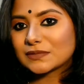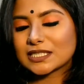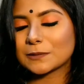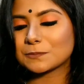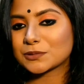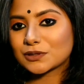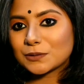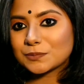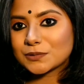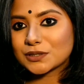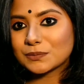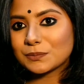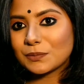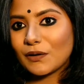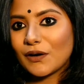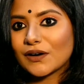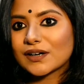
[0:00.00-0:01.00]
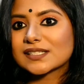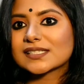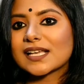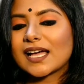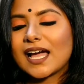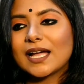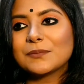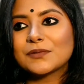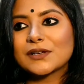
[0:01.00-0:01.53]
subscription box
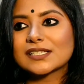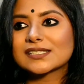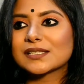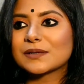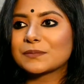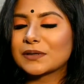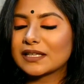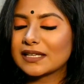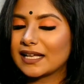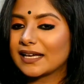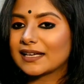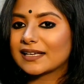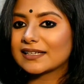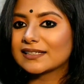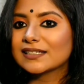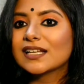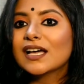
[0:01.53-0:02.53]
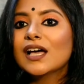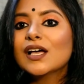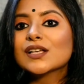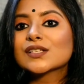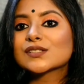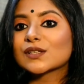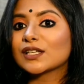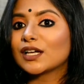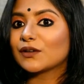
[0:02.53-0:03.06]
and press the bell icon
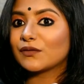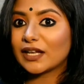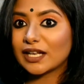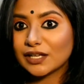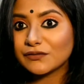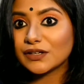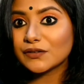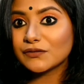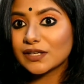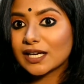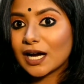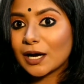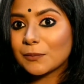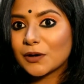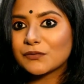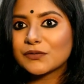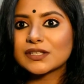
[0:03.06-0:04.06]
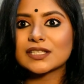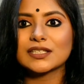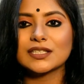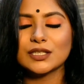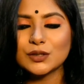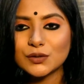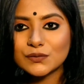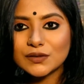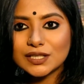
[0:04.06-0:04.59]
so that whenever we come up with a
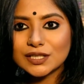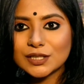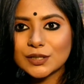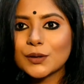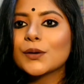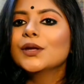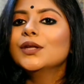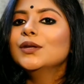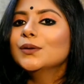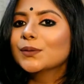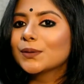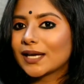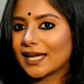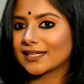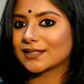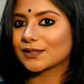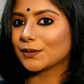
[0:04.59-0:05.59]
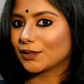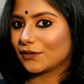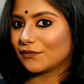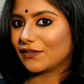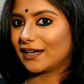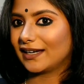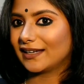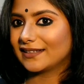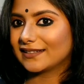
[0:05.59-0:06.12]
new video, you get
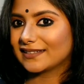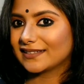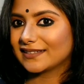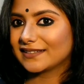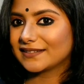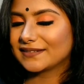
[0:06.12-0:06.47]
notified.